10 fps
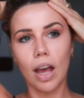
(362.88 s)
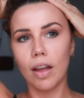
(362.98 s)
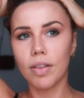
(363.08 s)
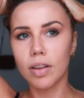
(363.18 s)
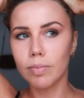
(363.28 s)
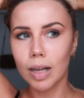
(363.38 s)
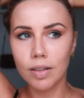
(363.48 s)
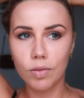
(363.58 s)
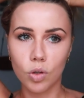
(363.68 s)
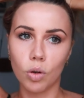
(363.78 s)
yeah, there's a
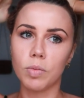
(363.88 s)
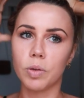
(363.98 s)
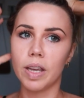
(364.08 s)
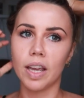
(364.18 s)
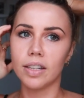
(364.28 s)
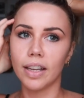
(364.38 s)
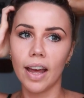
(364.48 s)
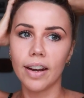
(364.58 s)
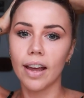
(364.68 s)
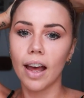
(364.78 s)
massive storm this weekend
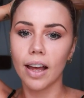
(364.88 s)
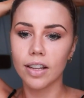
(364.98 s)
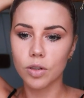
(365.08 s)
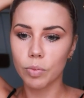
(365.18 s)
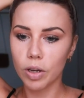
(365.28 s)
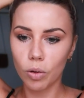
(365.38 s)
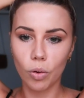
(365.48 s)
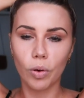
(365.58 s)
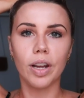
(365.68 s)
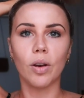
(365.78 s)
again and we
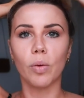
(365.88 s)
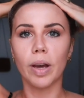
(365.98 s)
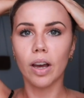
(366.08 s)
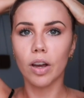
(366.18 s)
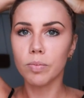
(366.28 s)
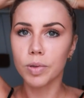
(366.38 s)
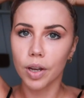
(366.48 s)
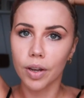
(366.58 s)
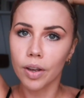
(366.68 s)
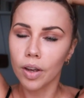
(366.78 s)
got caught in it on the way home.
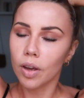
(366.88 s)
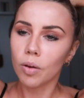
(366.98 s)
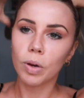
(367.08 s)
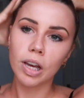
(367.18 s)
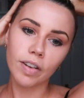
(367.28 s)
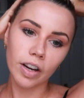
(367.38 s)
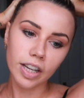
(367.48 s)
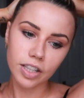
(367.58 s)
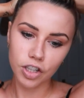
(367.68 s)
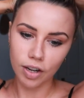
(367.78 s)
So we are
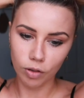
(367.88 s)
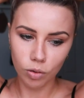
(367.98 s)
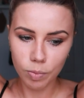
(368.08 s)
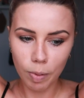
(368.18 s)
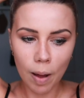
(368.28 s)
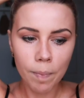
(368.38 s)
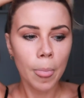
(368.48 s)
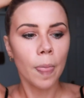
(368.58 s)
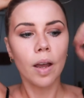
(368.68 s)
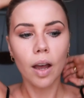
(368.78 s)
very disheveled, but
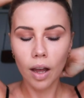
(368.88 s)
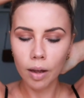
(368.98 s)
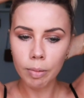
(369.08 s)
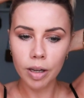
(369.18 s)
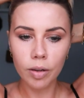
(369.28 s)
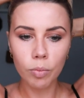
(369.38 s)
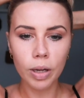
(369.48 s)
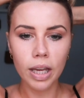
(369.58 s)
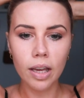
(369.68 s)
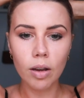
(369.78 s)

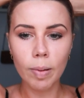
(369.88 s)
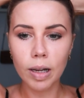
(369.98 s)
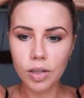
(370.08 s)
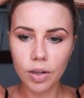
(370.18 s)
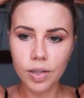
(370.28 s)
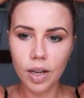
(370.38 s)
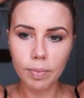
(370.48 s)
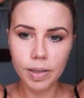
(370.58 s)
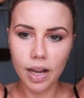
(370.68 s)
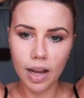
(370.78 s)
we are about to go sit
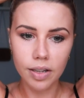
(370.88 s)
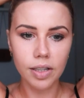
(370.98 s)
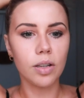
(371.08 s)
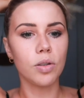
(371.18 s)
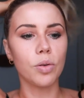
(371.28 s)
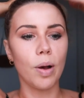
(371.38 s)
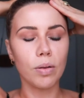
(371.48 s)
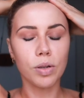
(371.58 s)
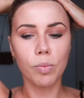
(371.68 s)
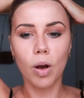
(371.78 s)
upstairs and sort
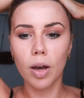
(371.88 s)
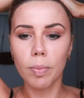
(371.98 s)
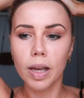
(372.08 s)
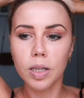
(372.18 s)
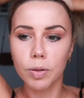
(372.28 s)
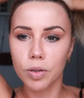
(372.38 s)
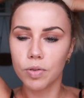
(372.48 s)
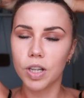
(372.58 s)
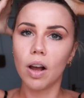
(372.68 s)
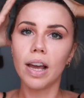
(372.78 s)
out some work bits because
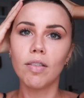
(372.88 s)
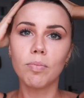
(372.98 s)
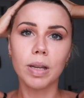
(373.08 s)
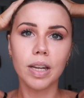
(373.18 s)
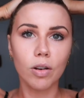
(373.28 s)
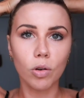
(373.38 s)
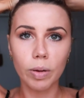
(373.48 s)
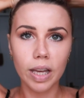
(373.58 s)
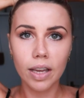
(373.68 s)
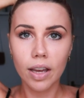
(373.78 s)
obviously I haven't been here all
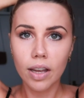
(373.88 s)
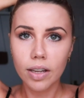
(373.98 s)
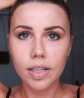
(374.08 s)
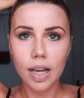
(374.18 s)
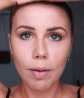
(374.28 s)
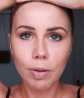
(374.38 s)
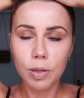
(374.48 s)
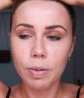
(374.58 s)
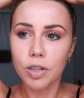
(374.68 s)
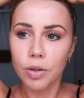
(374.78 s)
week. Sam
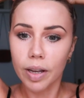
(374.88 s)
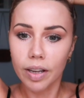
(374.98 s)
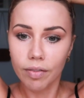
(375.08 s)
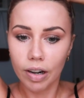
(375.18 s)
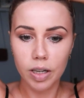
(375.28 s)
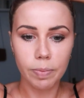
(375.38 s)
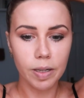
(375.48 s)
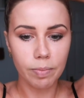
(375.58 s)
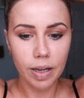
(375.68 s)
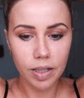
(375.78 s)
has been doing various
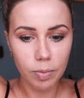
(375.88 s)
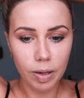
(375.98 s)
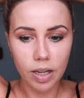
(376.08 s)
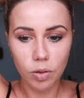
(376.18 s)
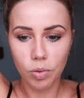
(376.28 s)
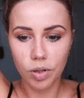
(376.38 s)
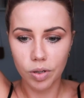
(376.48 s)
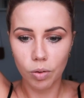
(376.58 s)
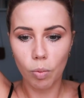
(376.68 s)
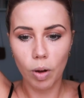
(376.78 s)
bits and pieces, but he's also
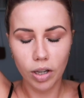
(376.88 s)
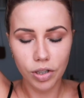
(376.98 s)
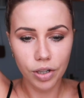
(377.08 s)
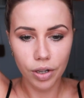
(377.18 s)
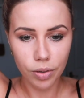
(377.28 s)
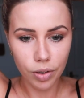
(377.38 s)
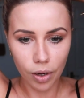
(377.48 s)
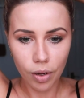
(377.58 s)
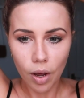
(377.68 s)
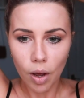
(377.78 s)
still got work to do.
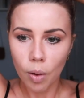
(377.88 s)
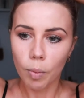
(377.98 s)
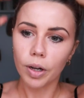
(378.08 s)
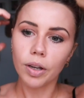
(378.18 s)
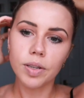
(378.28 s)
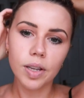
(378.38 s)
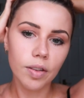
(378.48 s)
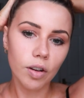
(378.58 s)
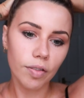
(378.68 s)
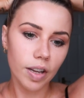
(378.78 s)
So we're going to go sit
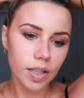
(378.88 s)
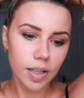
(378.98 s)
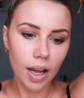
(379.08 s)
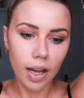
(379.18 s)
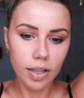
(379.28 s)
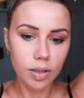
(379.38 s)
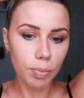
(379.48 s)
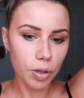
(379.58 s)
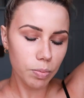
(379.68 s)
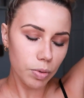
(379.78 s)
in the office and
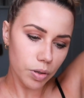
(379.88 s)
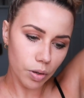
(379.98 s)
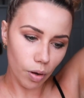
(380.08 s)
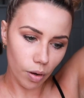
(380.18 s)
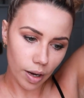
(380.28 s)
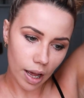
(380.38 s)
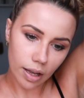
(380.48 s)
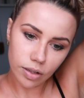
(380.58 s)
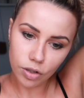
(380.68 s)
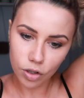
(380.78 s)
put some music on
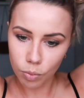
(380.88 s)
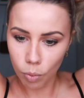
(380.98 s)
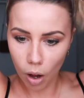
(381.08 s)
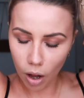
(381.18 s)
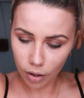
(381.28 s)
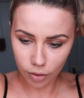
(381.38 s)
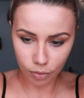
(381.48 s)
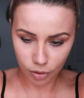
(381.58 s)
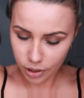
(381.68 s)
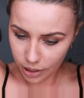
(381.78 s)
and just work
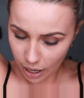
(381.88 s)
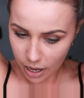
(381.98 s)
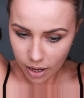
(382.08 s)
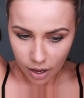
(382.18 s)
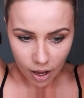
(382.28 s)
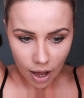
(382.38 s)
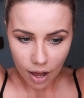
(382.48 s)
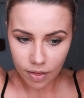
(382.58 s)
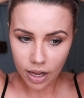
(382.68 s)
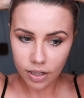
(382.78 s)
through today.
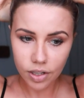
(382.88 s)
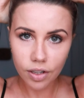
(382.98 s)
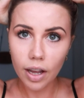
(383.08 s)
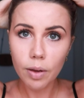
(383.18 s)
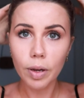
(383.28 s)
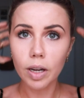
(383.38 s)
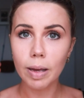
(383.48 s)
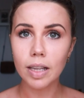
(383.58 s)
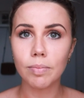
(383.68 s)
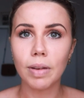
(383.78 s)
And then tonight we're going to
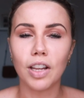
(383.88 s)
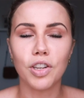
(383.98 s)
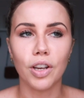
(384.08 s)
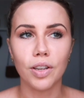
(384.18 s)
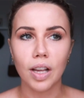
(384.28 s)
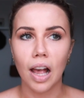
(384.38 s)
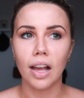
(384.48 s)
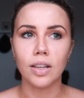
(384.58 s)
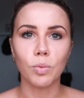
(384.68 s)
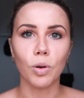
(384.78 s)
make some nachos
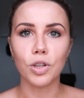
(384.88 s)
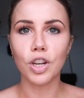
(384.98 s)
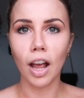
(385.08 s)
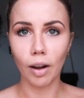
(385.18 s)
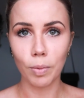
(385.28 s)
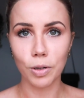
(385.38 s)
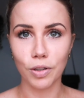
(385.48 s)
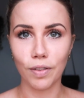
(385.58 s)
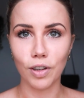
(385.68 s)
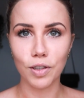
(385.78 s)
and watch Harry
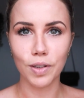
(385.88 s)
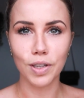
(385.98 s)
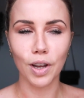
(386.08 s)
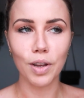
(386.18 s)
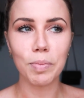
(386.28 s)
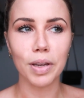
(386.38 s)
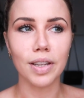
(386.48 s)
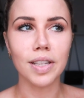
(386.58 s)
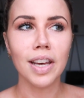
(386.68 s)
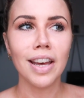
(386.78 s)
Potter and the Philosopher's Stone
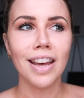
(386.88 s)
because